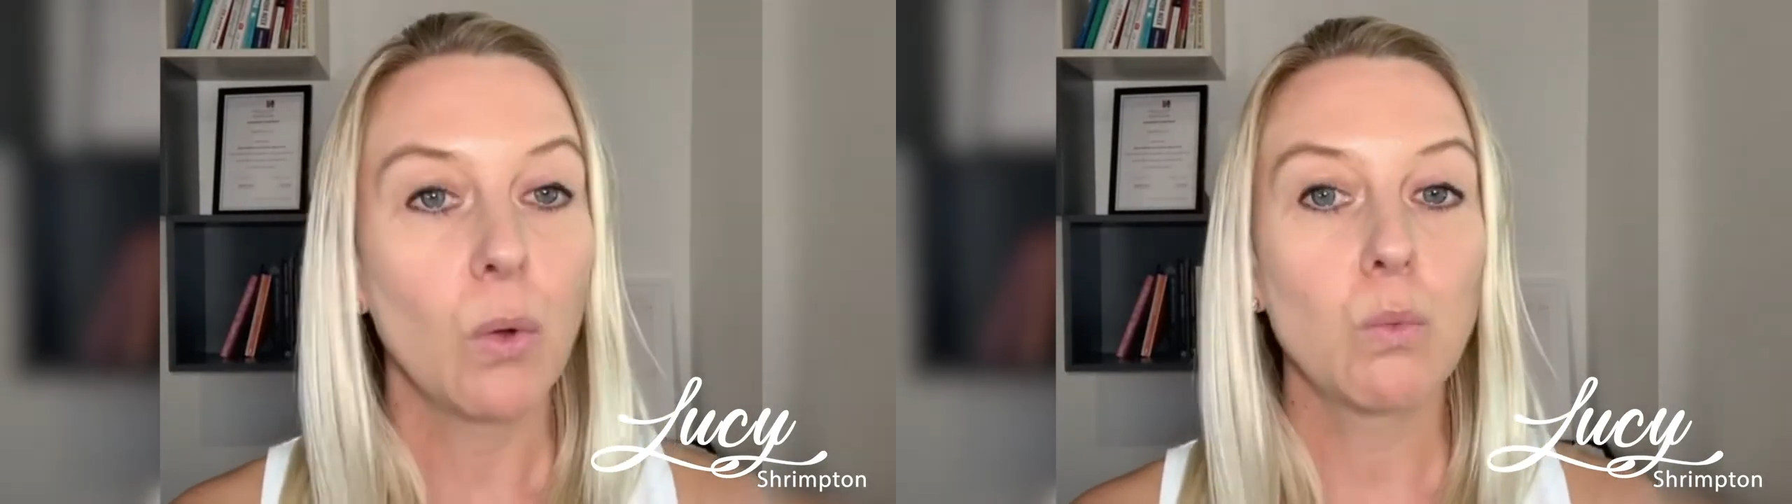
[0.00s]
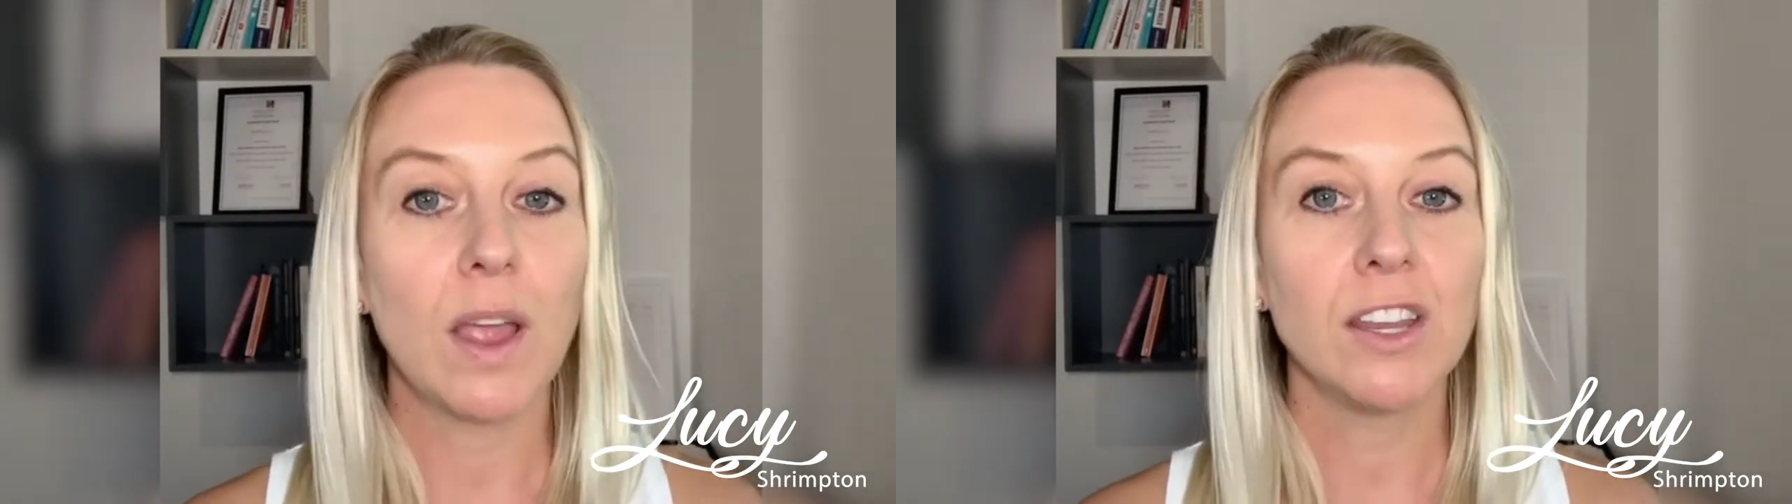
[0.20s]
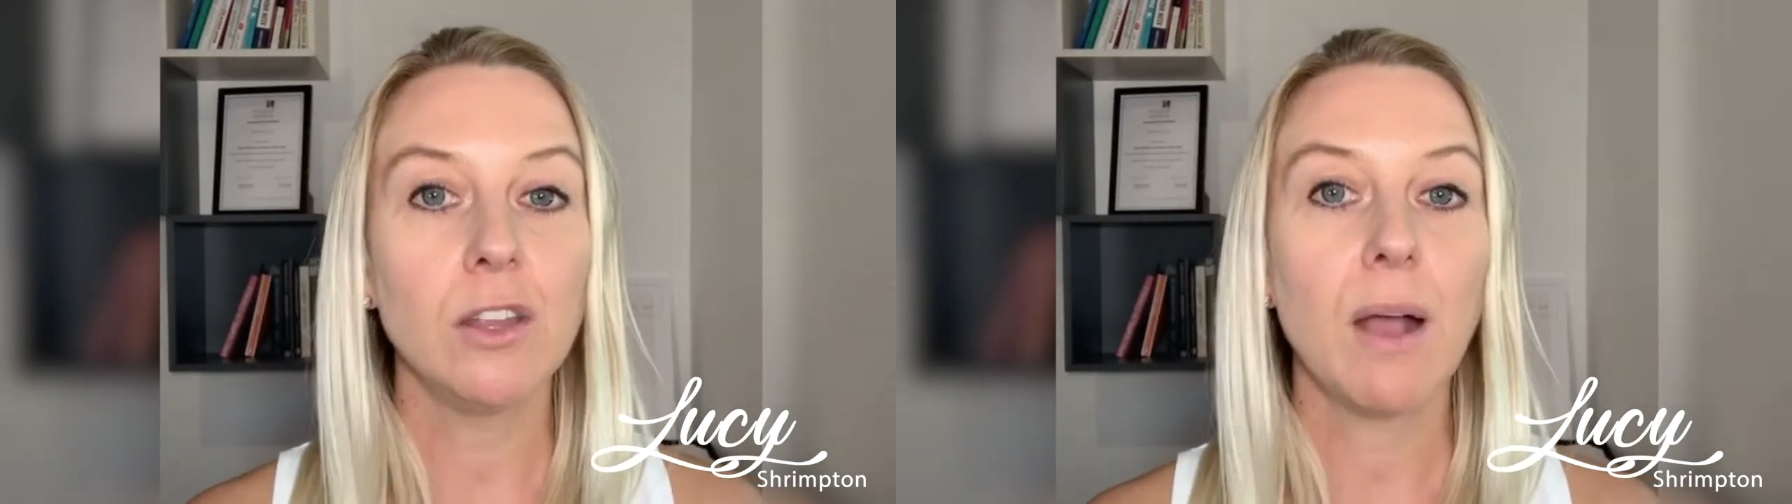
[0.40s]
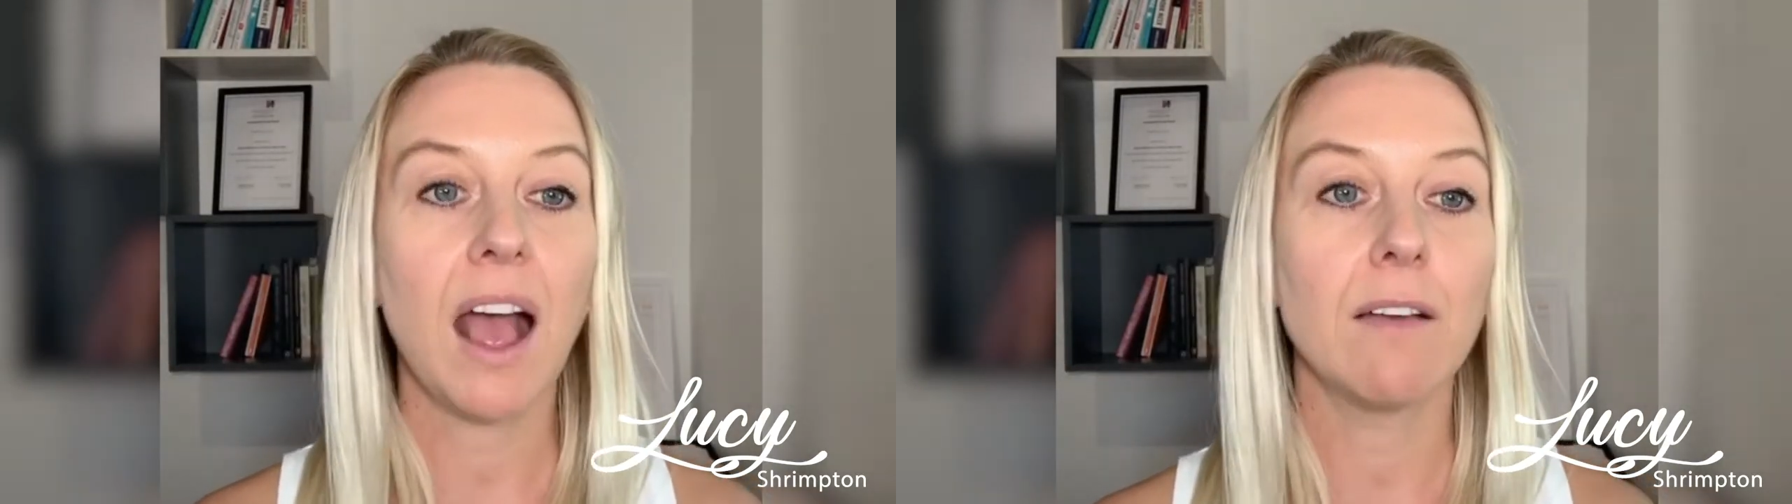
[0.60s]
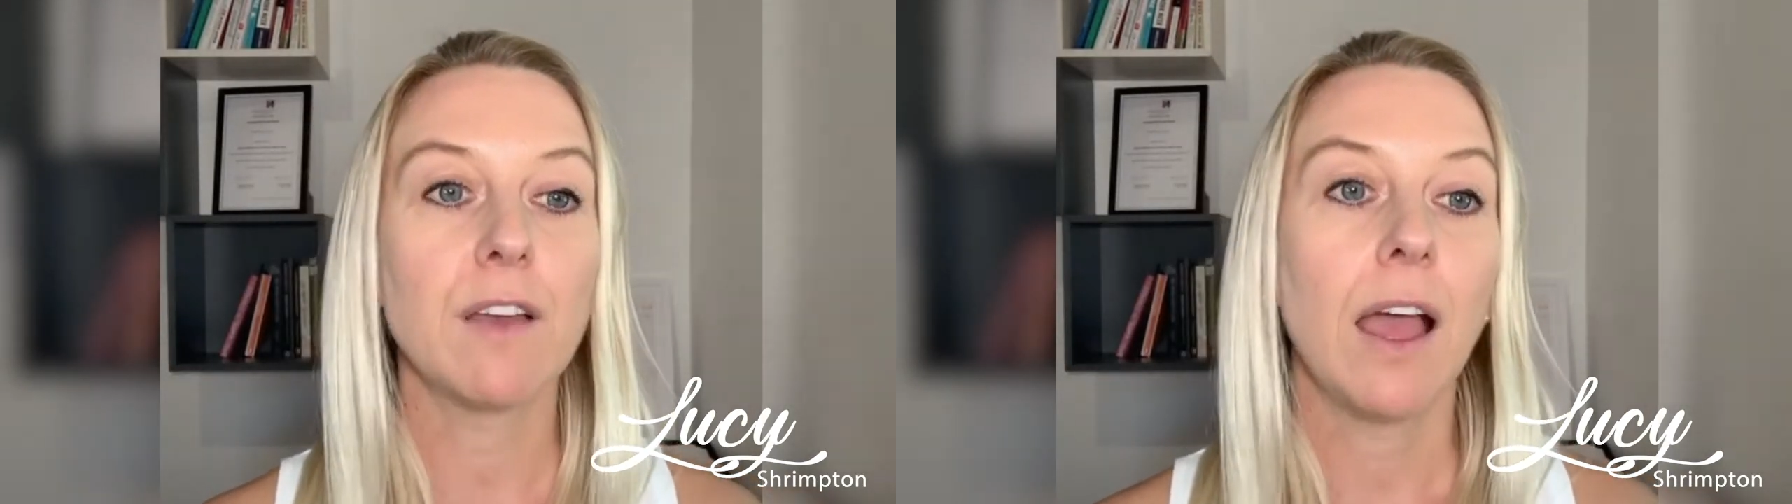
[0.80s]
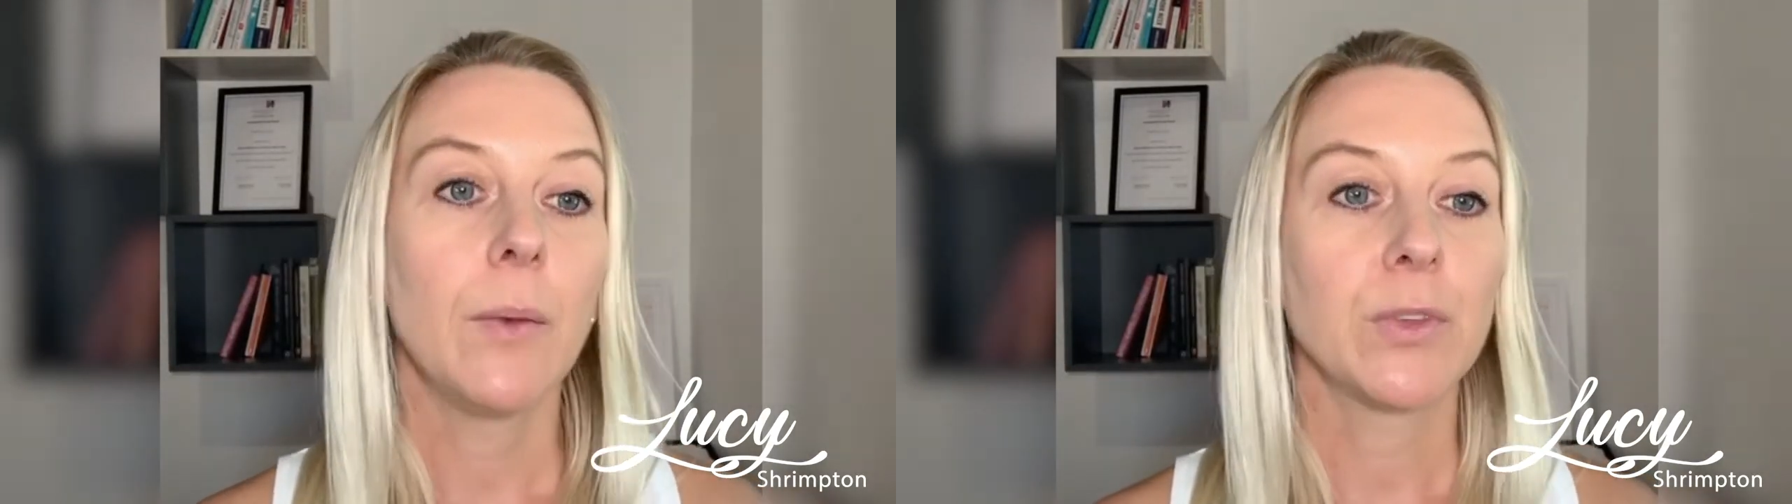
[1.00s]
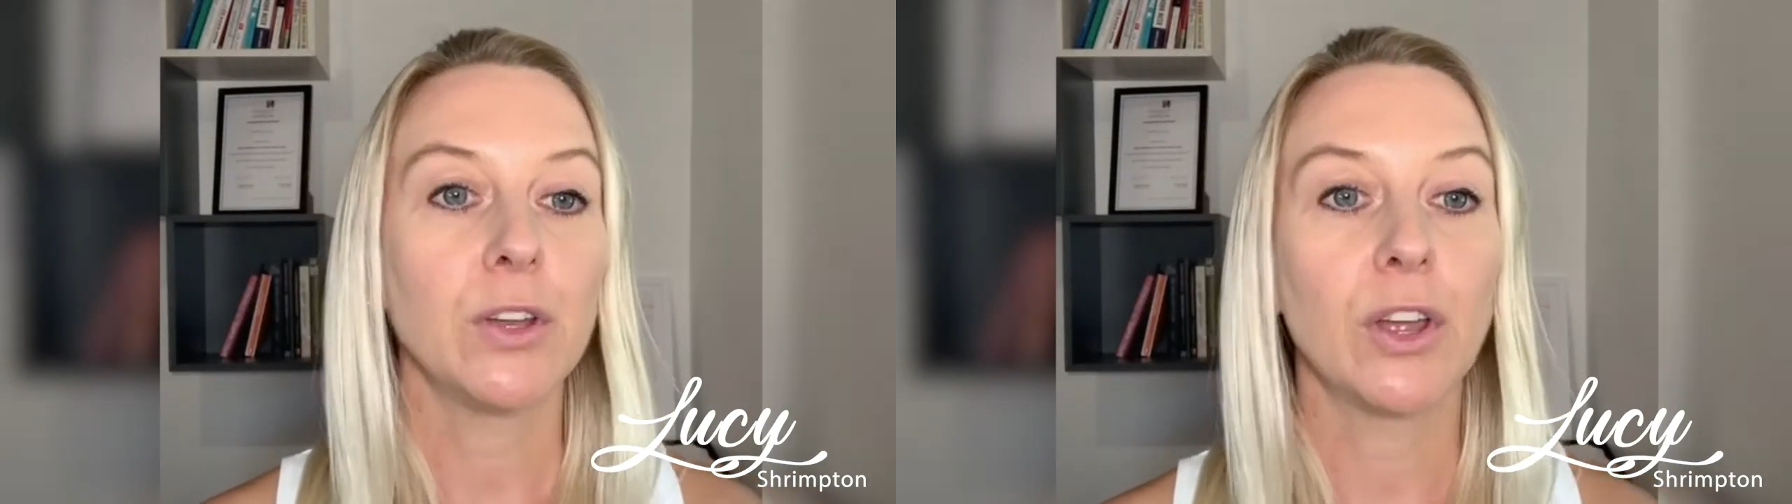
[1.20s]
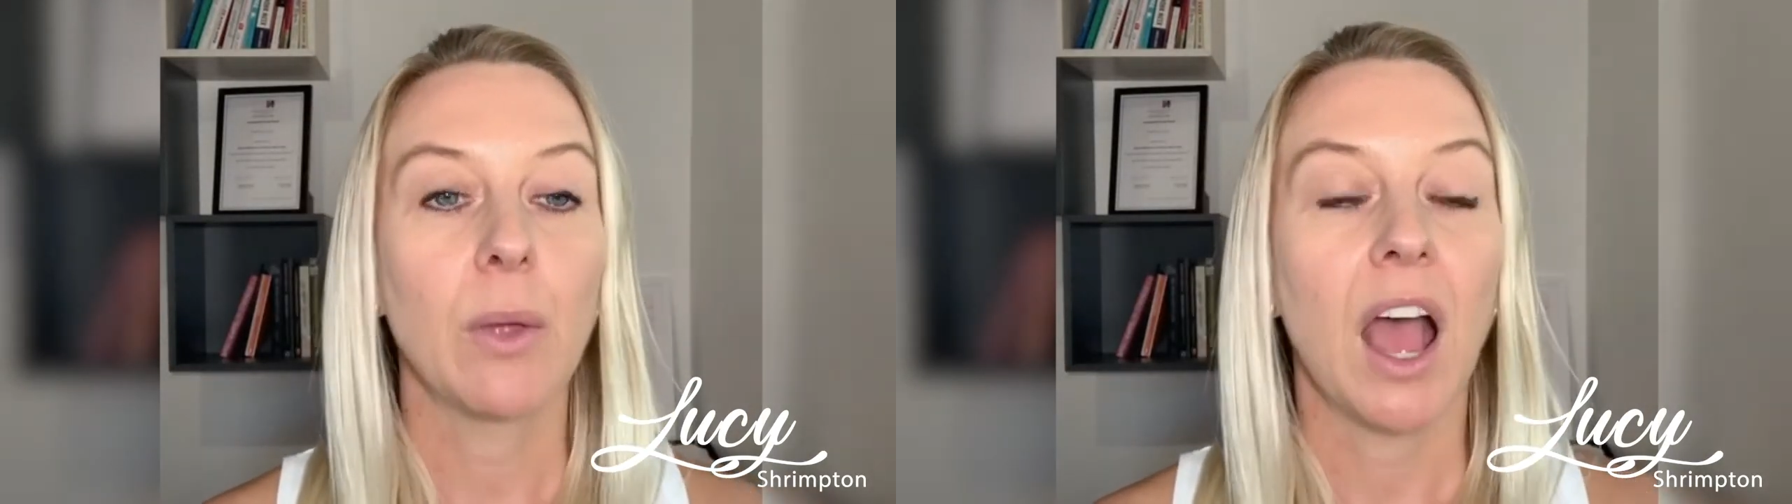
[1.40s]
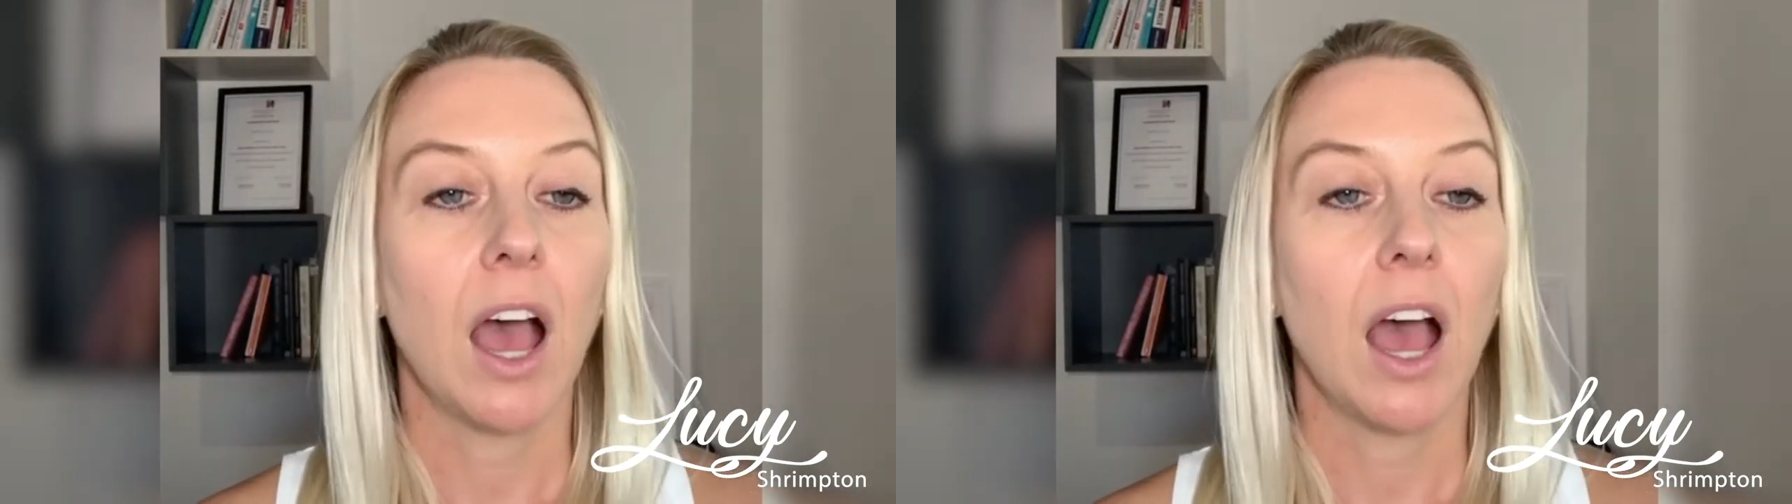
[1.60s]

when you have, you know,